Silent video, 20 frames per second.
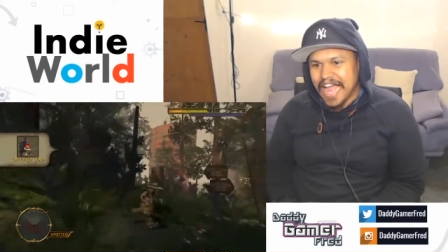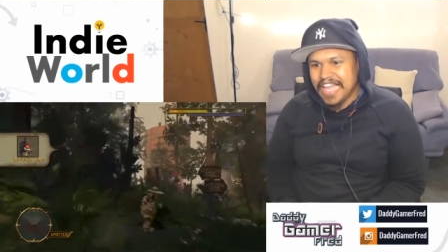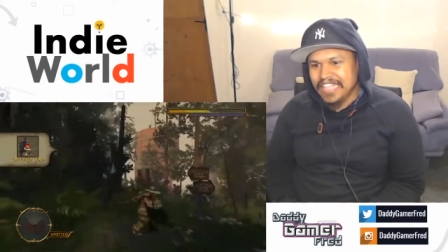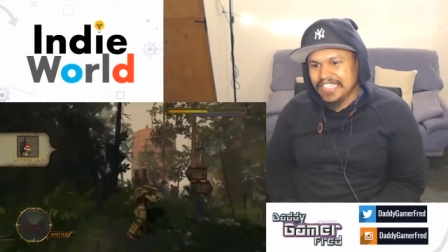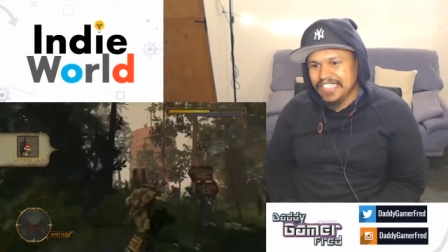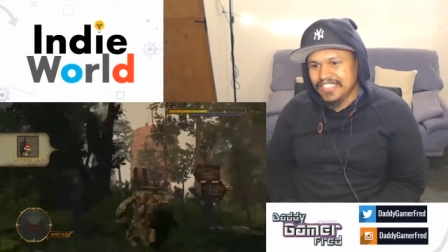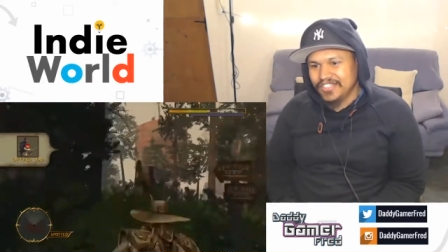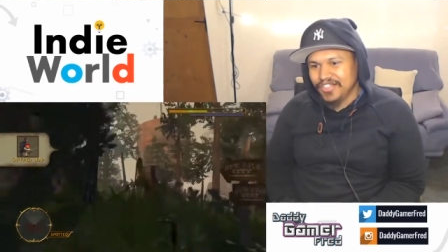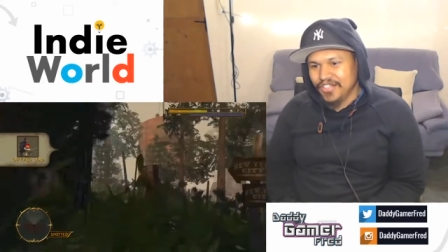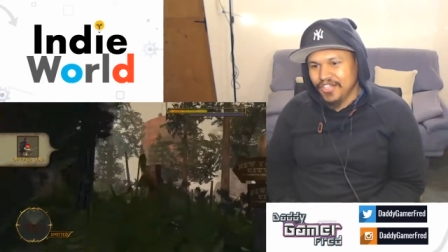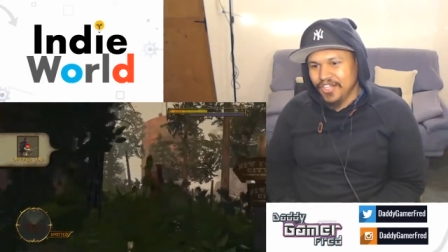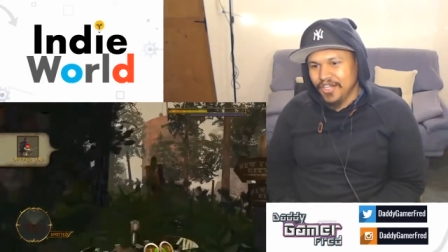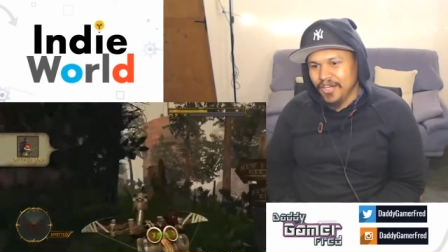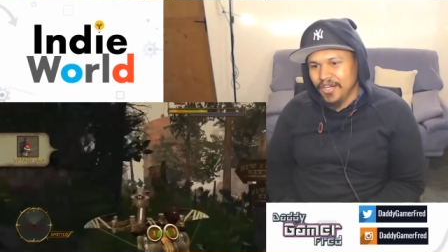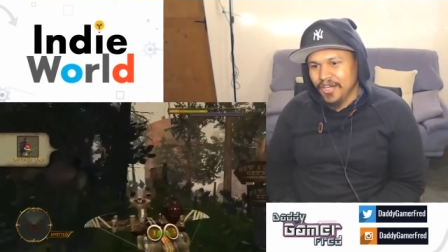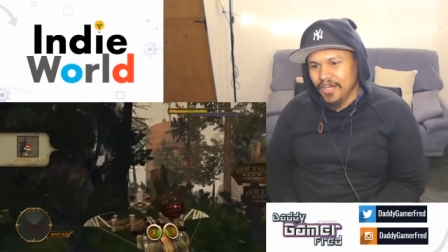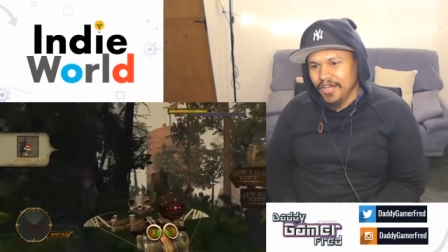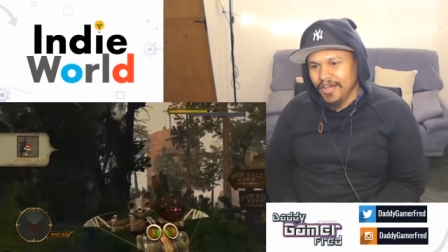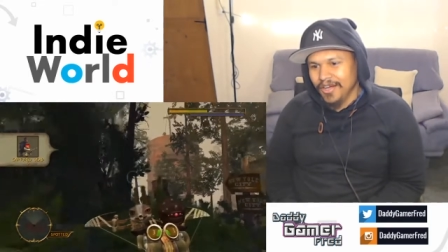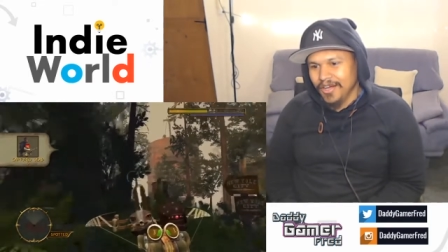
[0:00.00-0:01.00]
but he will
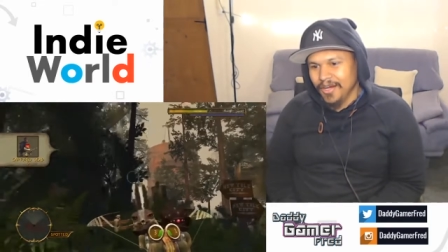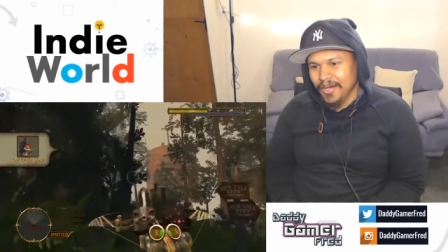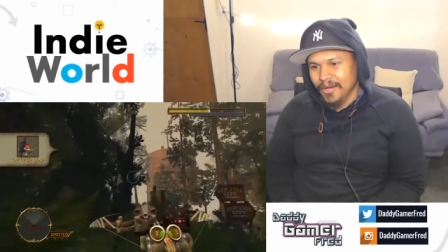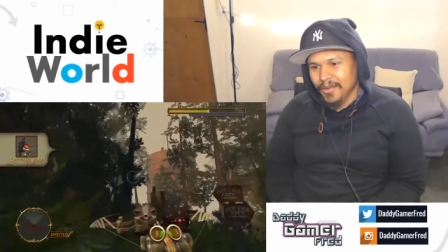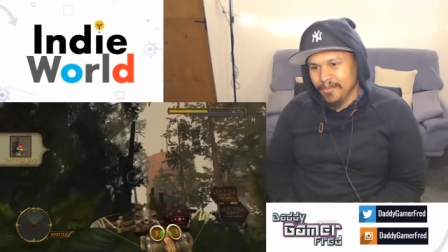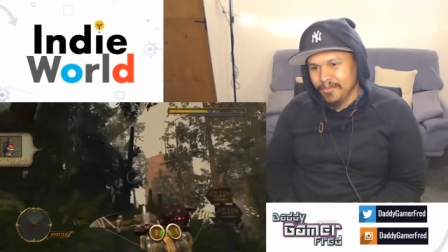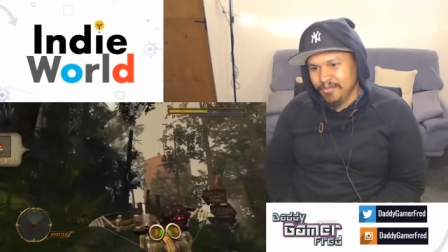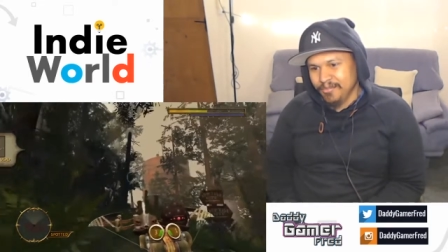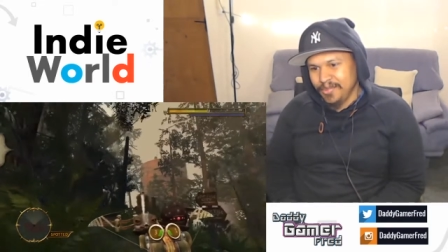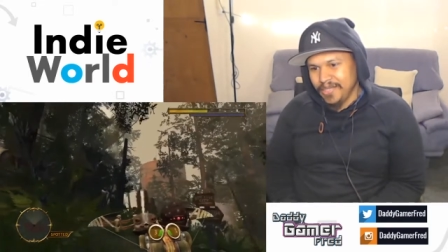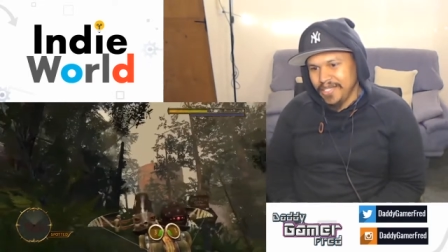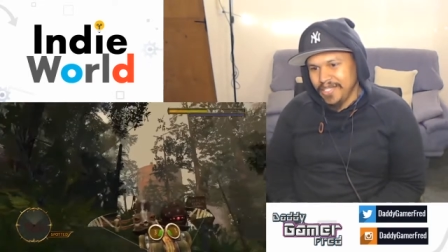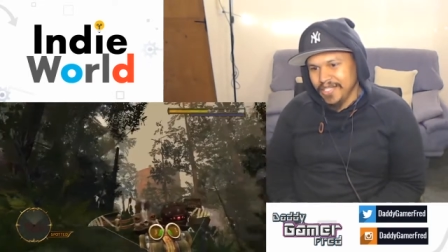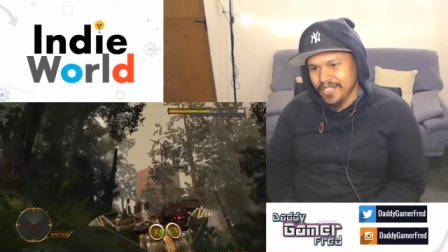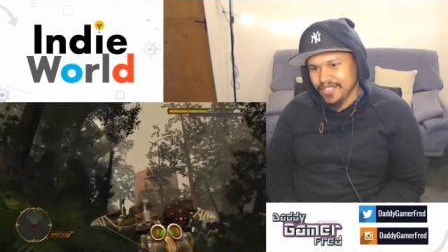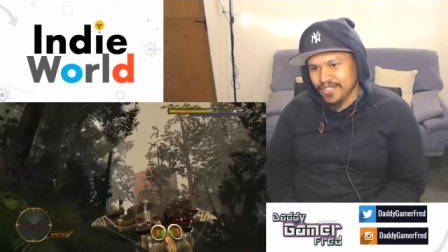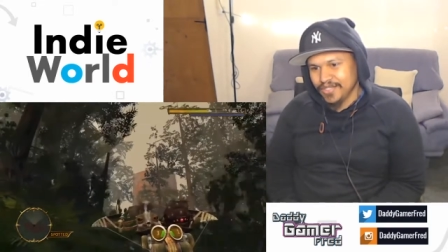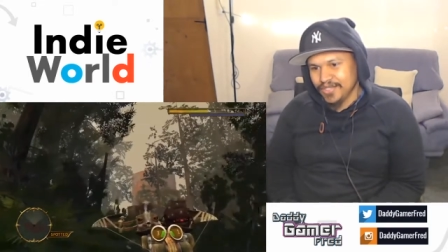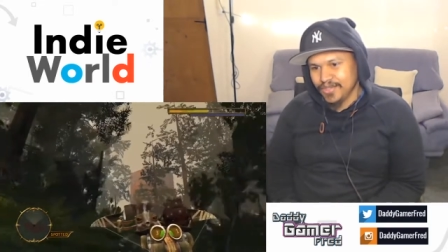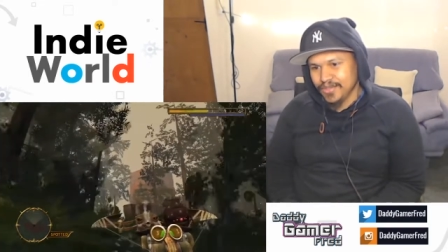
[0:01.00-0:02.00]
kindly the, take your um, in
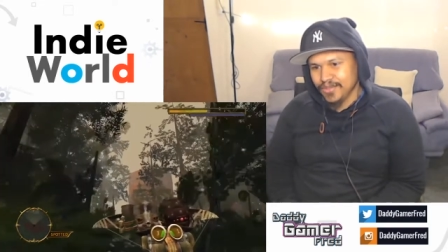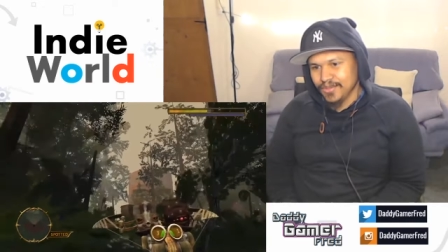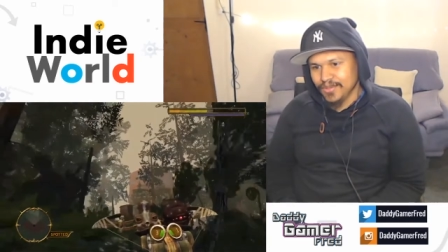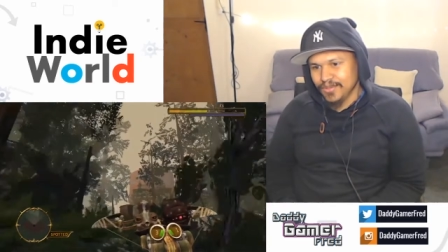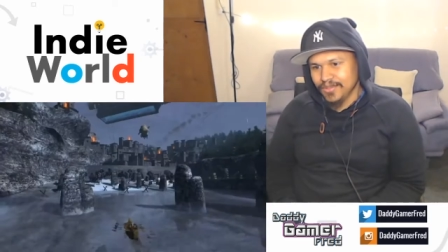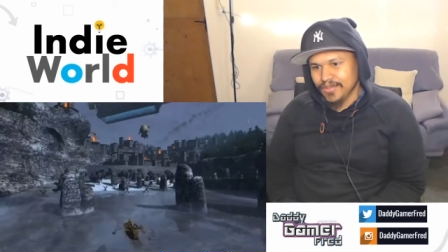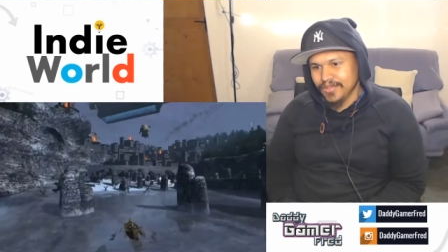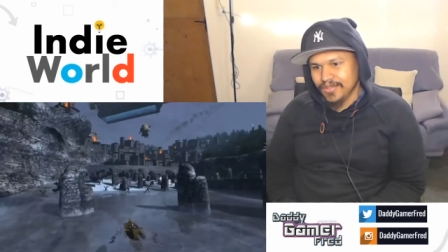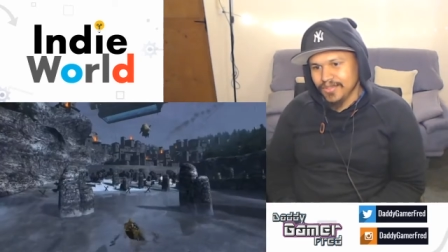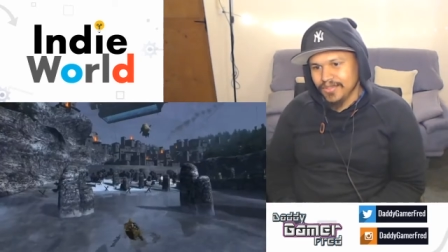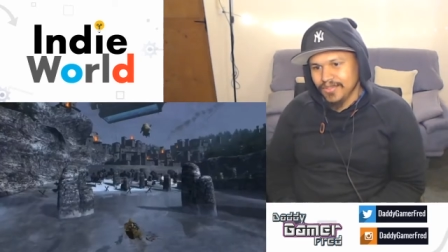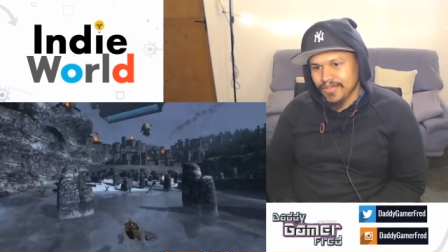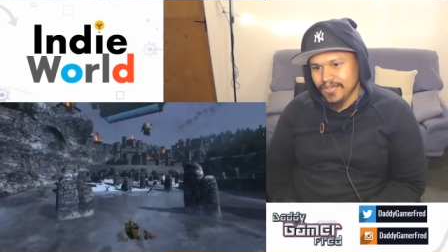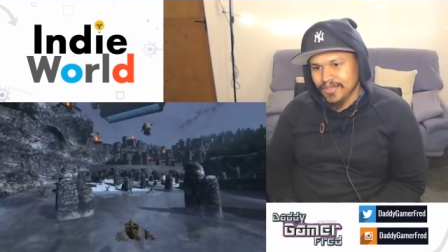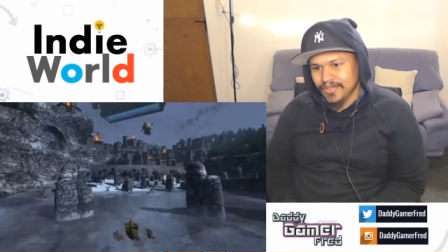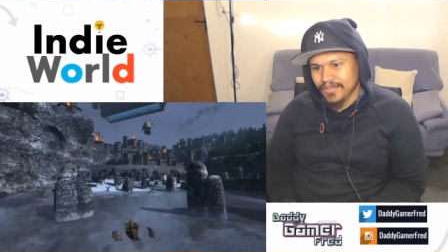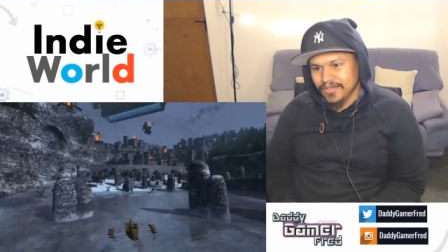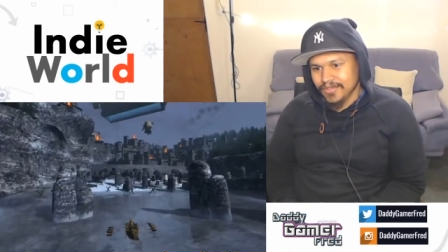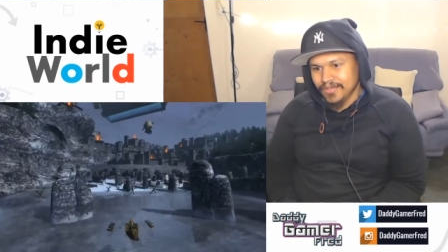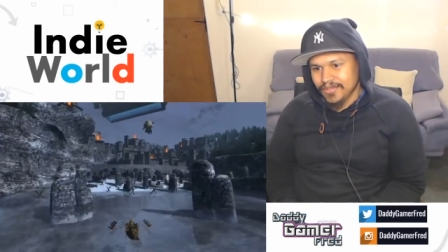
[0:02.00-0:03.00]
PS2. exchange for the bounties
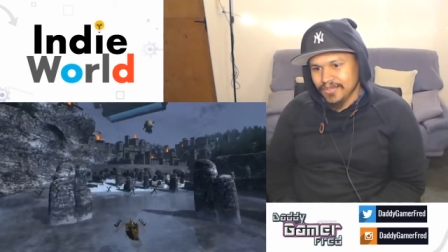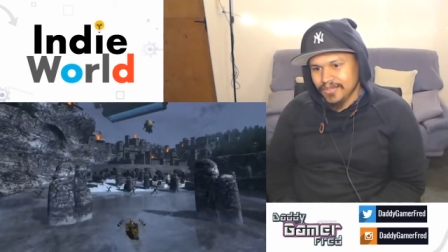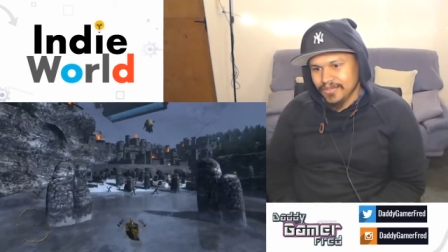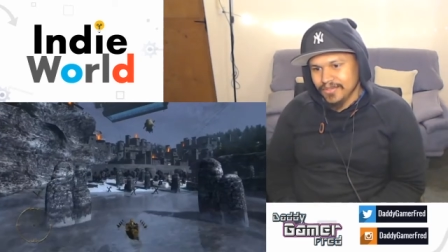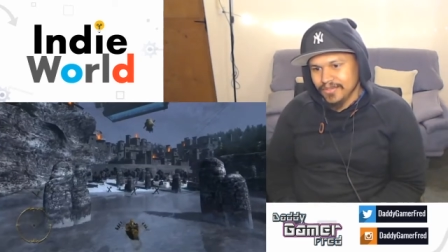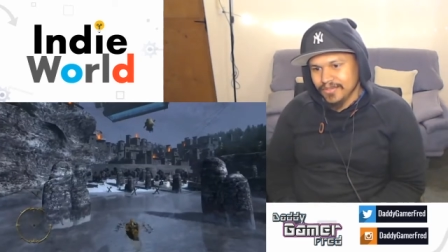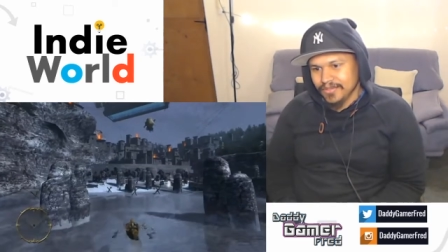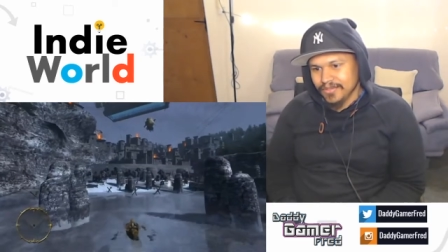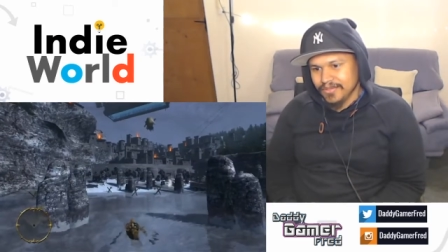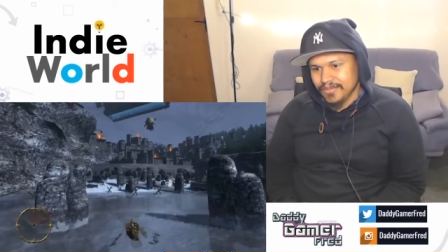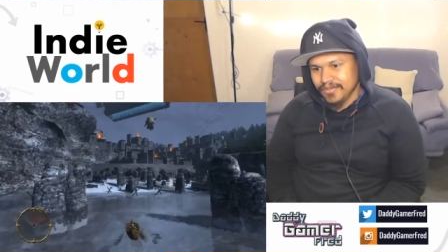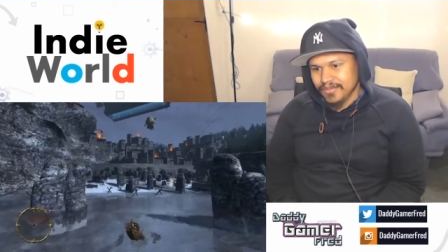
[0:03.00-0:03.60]
he collects.